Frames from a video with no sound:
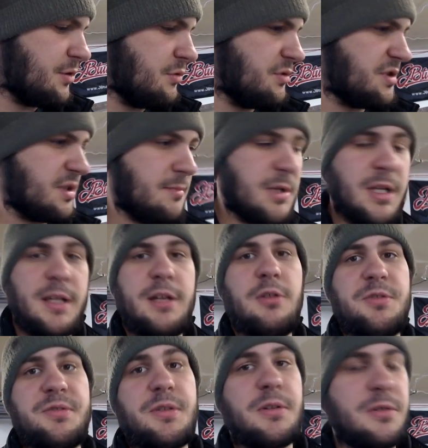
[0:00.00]
to somebody that
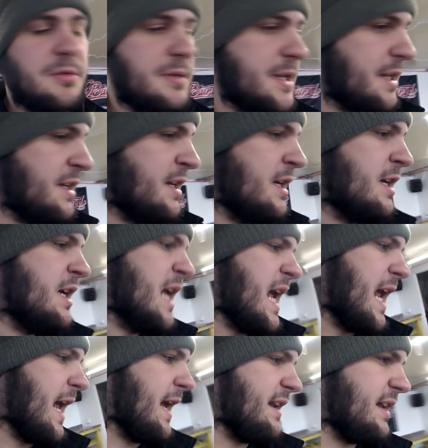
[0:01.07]
knows what they're doing
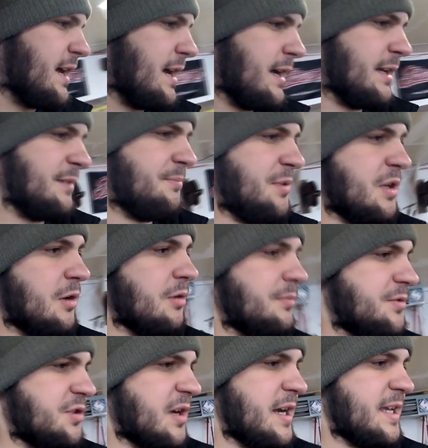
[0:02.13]
and, you know,
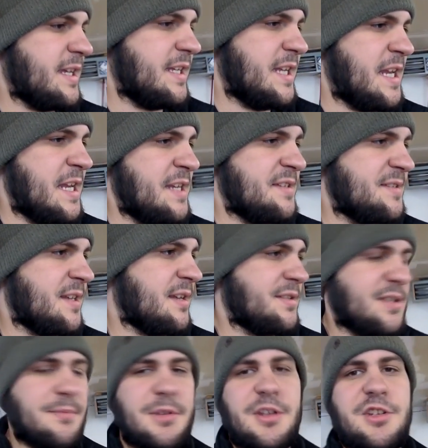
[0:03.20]
try to ease
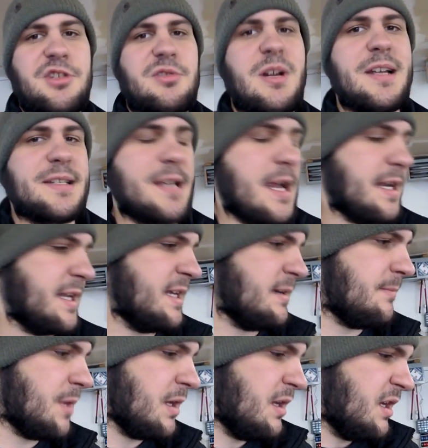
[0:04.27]
some of the stress on
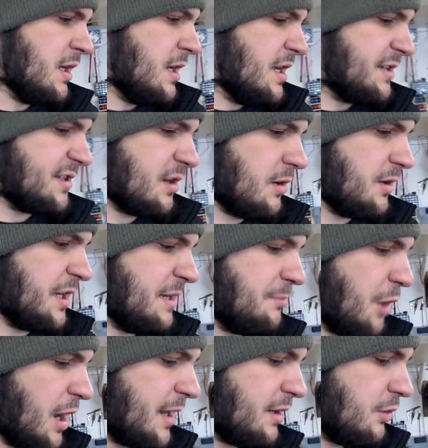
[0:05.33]
him. So he
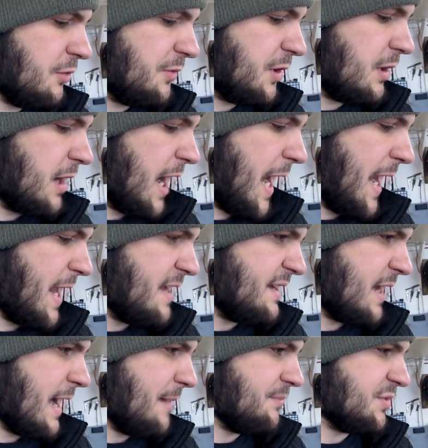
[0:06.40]
brought it over and
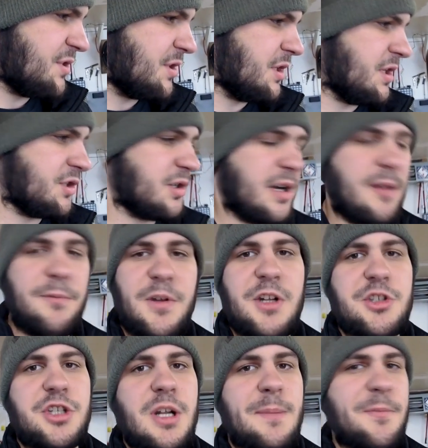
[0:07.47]
I'm going to try to
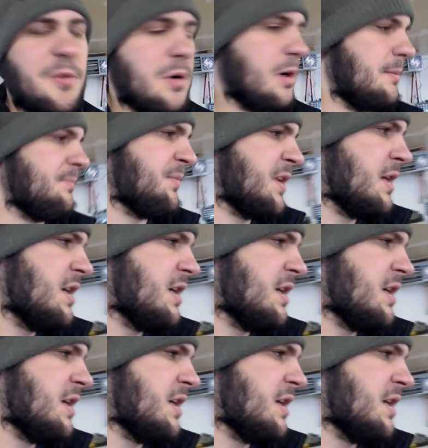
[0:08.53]
finish it up for him.